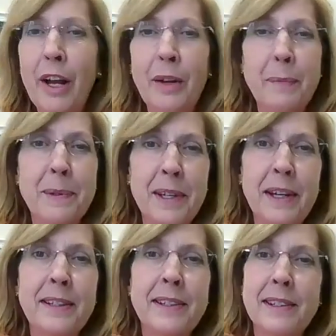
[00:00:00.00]
helps
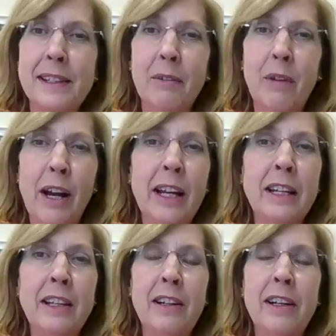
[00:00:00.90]
us to
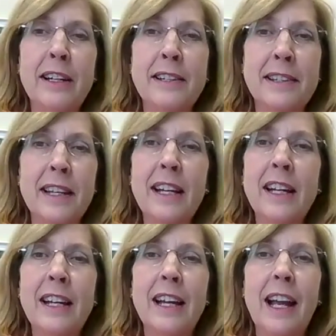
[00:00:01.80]
recognize
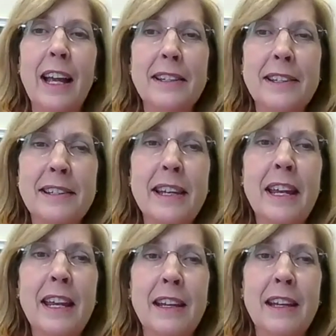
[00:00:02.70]
and
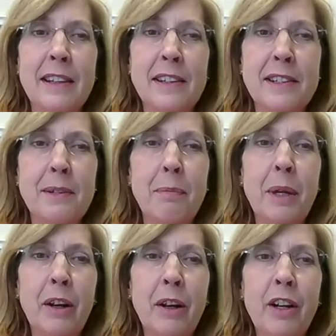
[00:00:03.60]
see the
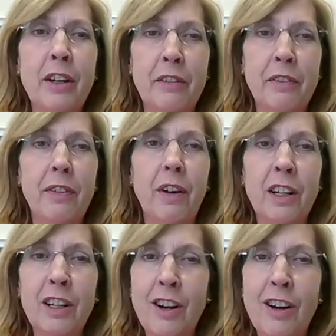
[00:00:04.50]
Spirit of
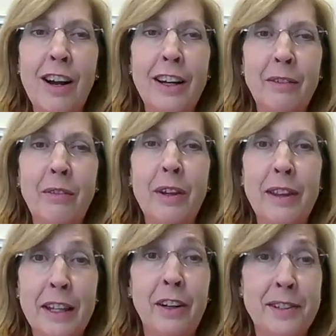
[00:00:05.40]
God
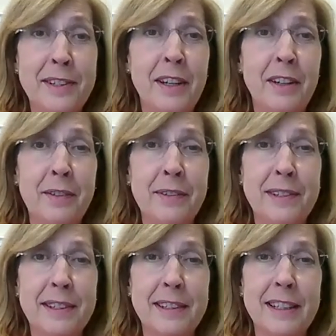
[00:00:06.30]
within
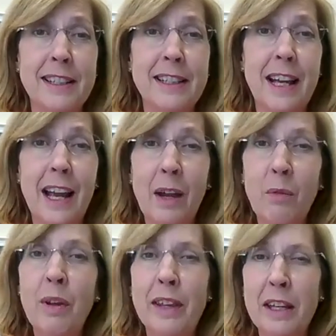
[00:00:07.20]
ourselves
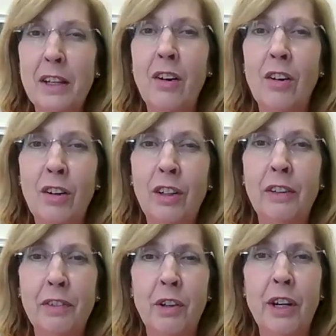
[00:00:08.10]
and within all
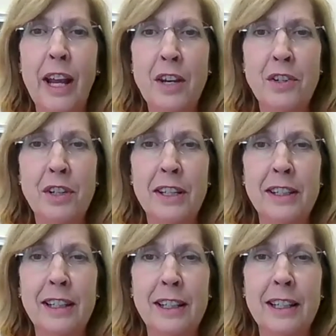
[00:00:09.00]
of creation.